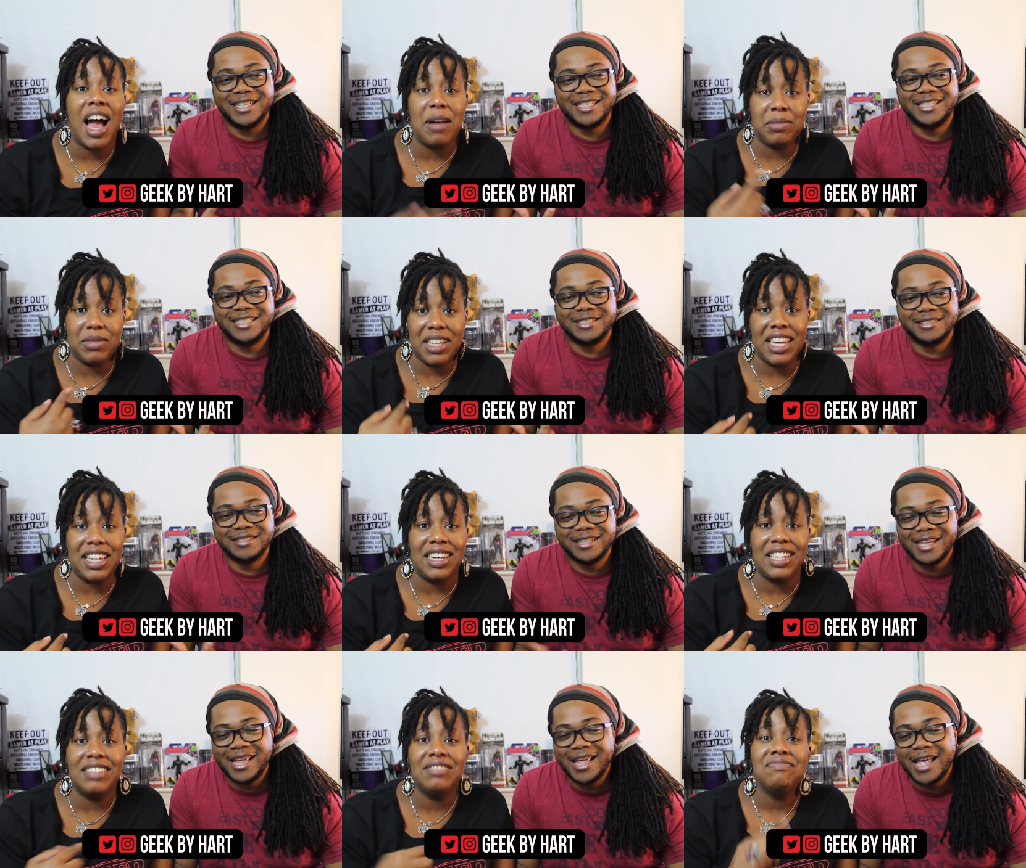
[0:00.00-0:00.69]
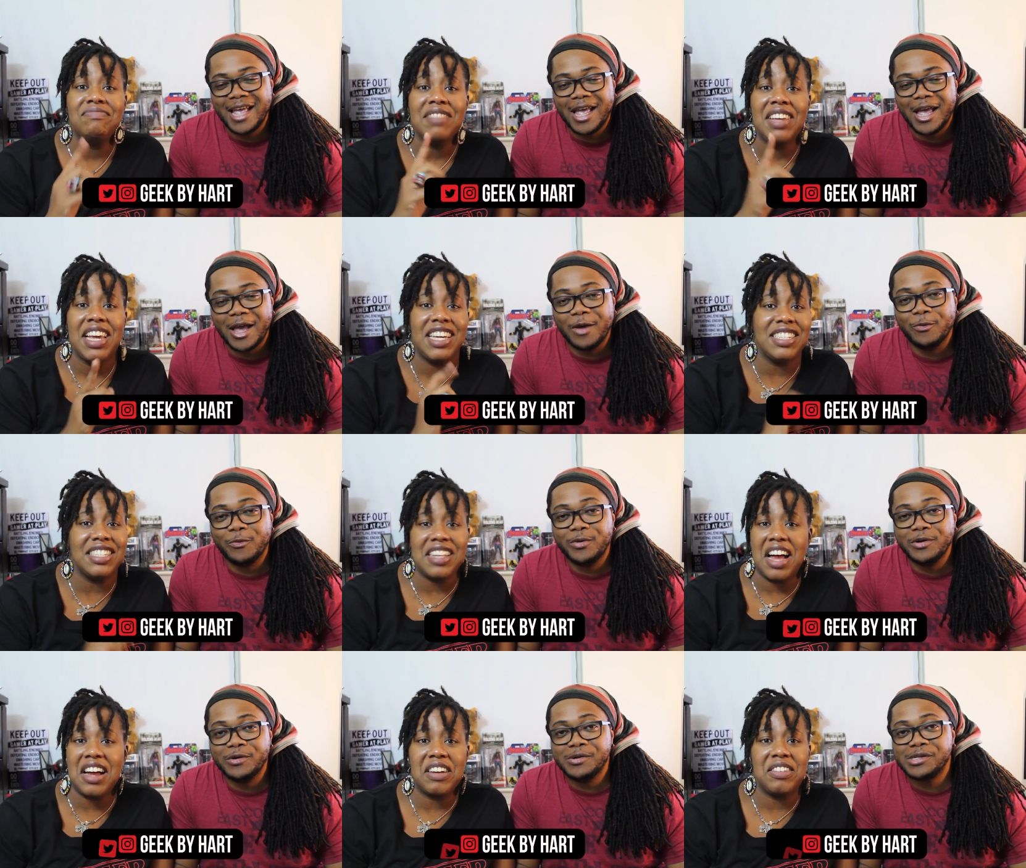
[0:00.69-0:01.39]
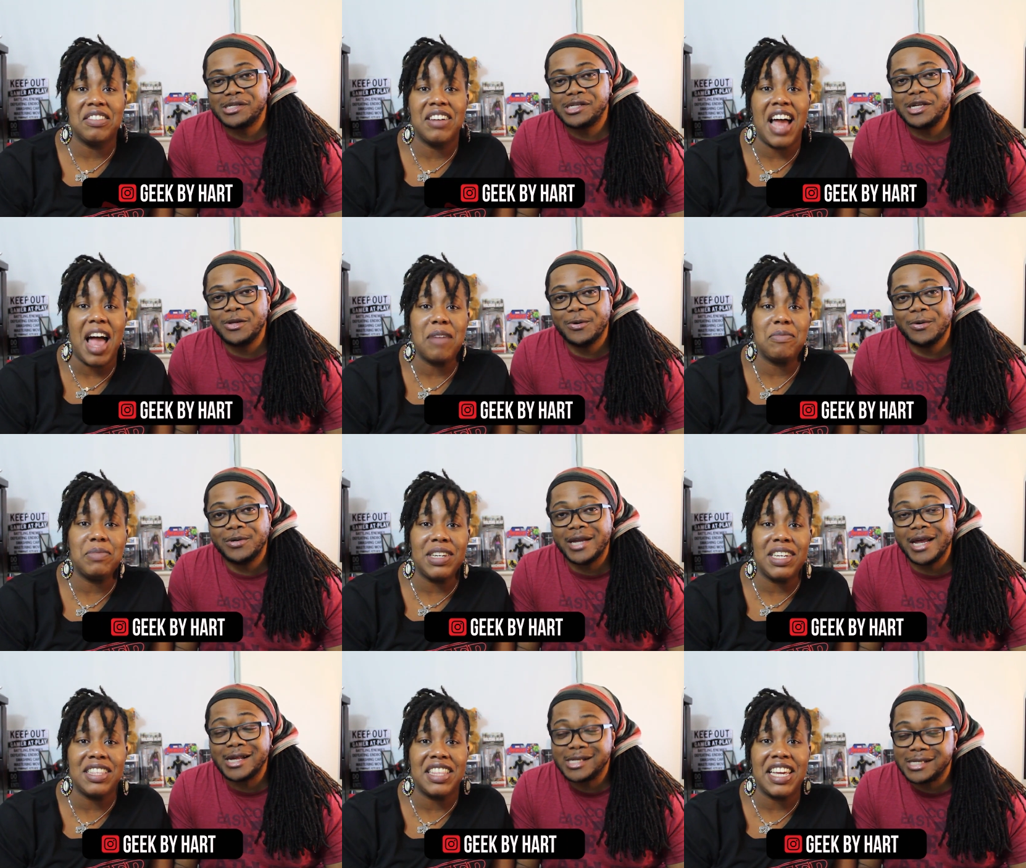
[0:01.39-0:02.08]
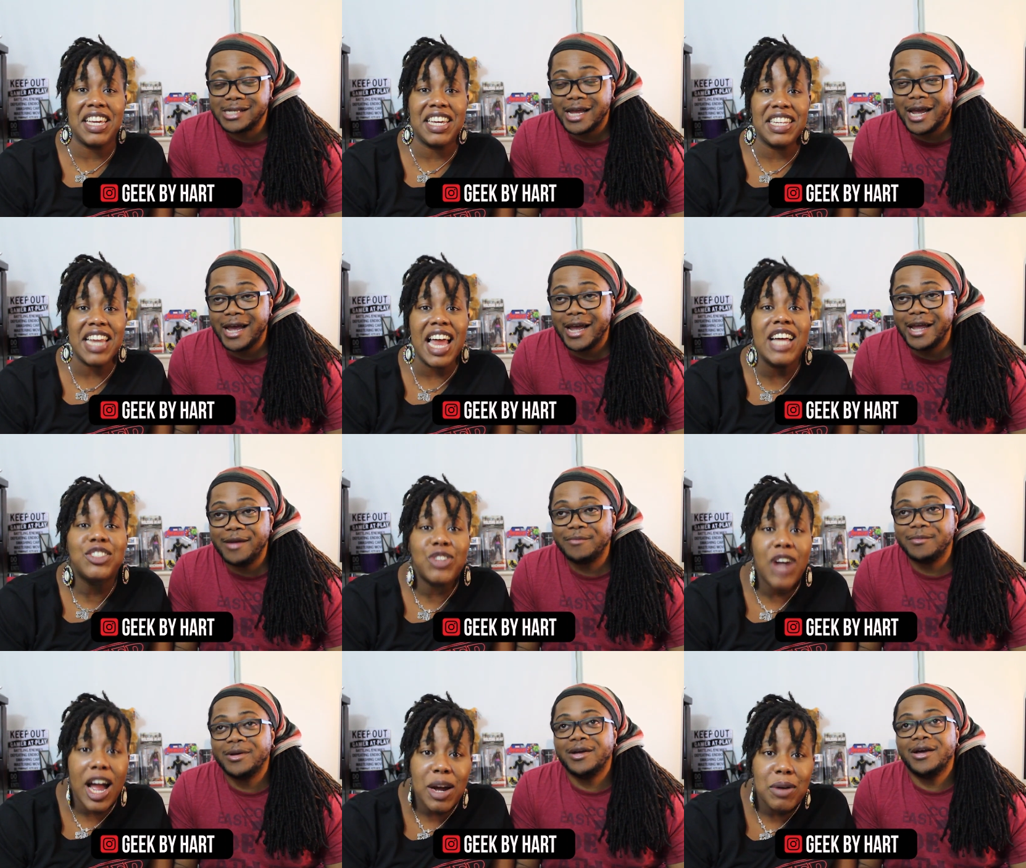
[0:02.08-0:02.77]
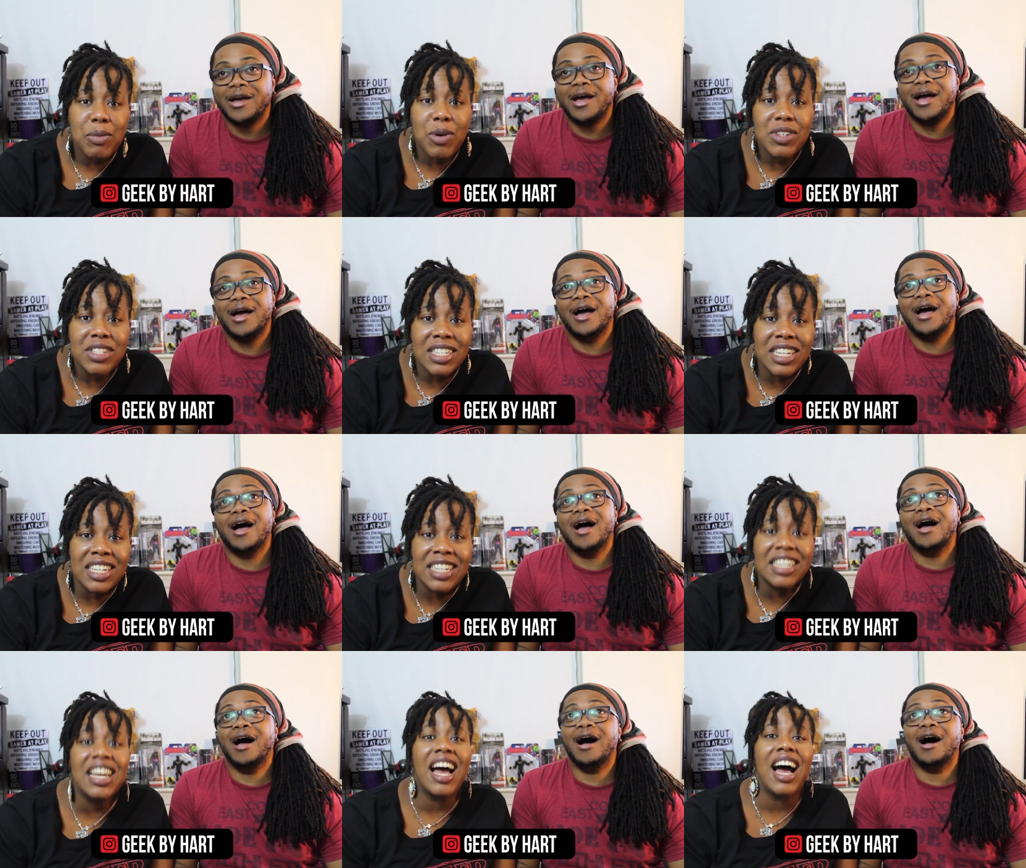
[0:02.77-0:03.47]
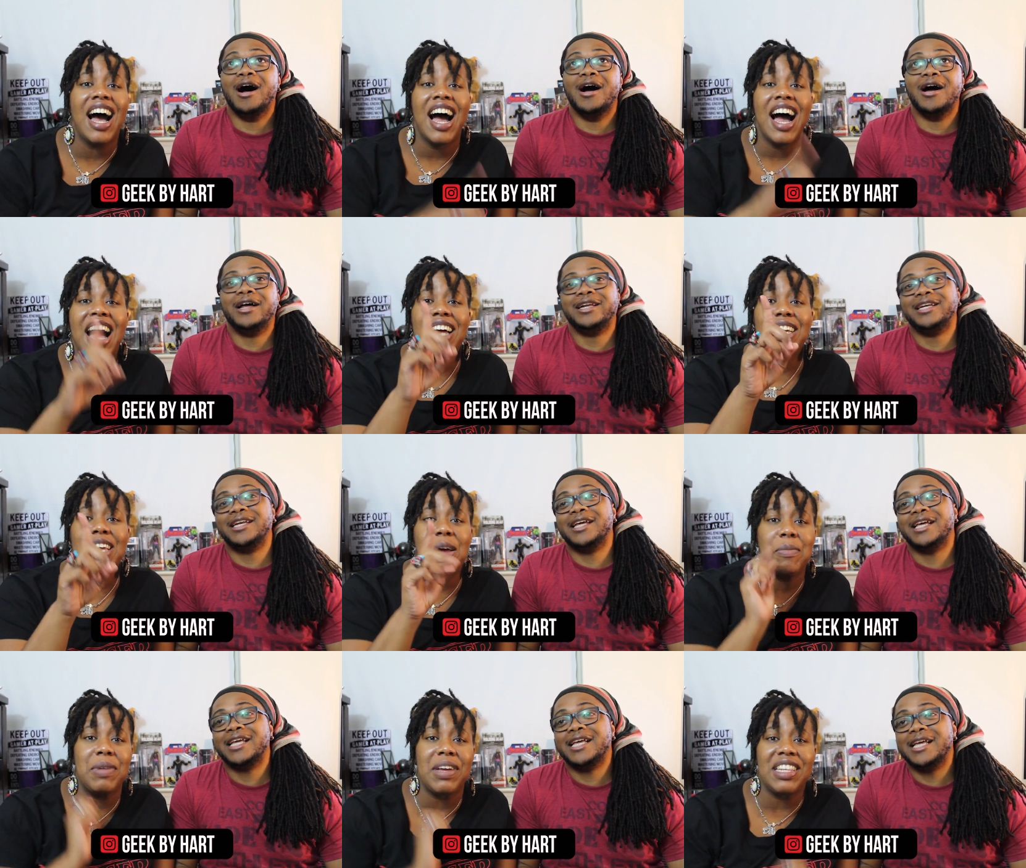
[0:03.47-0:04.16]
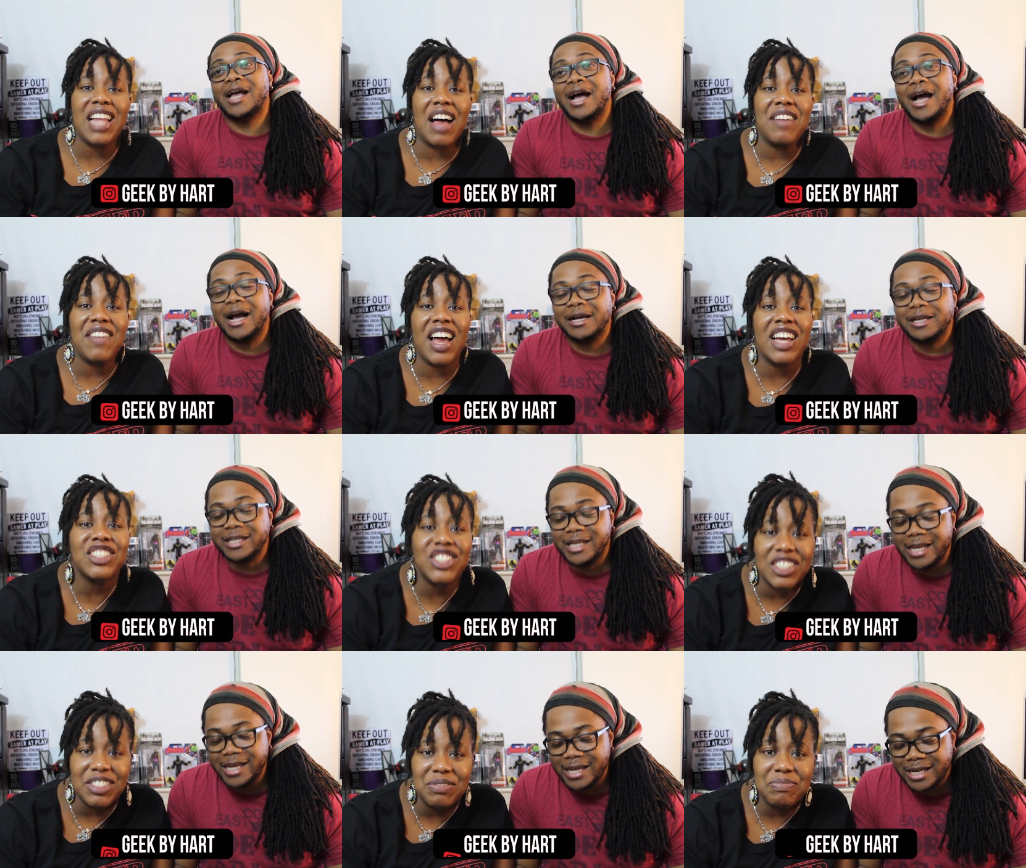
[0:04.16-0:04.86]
Speaker 1: I'm Lainey. He's not gonna have me thinking that Dragon Ball Z could be live action.